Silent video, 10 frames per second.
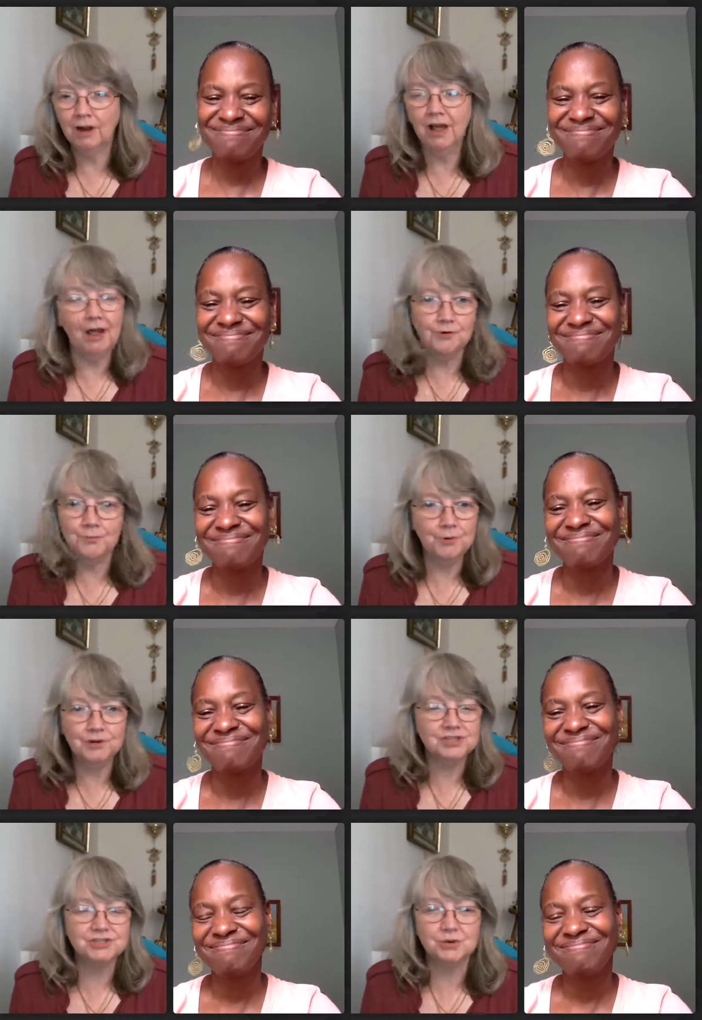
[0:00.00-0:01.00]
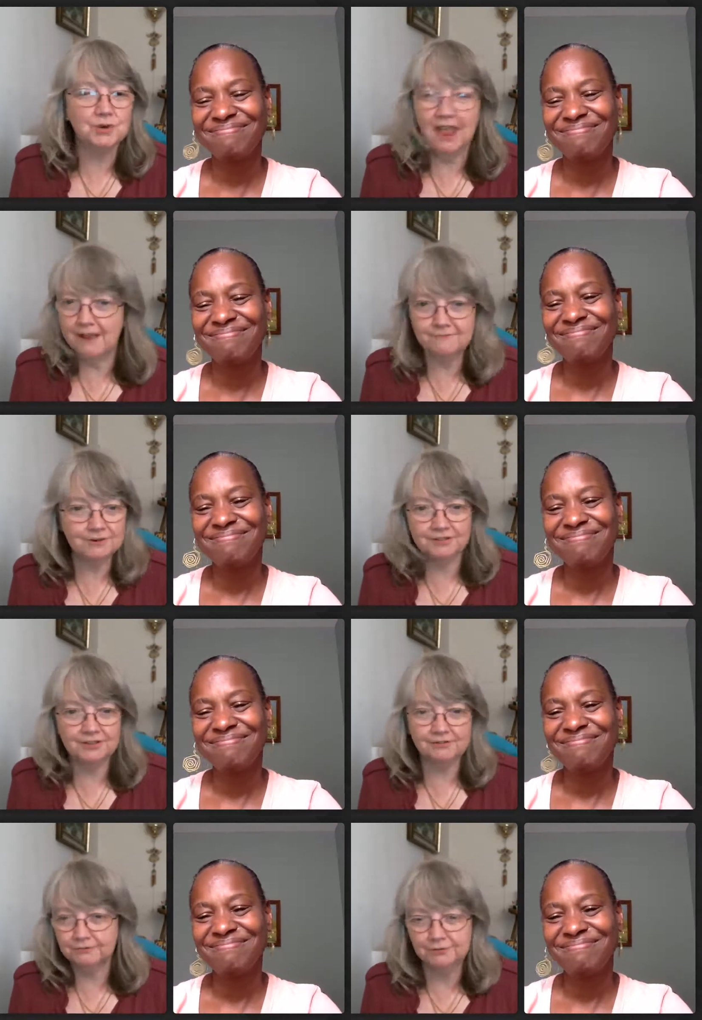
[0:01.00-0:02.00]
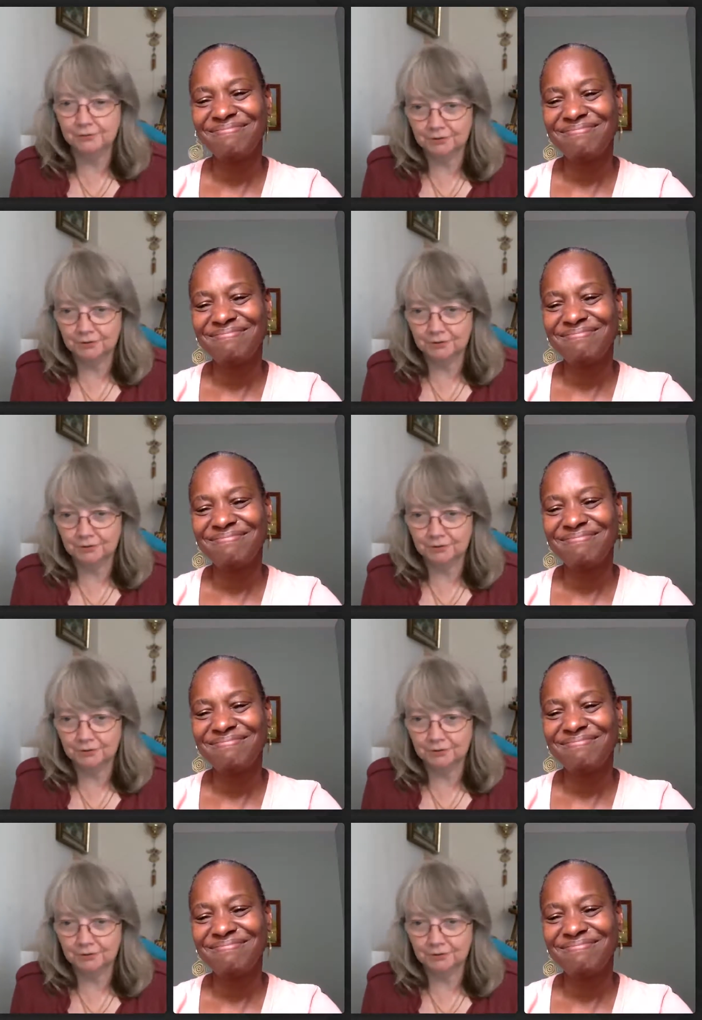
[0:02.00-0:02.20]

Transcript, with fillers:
Speaker 1: while everybody is doing everything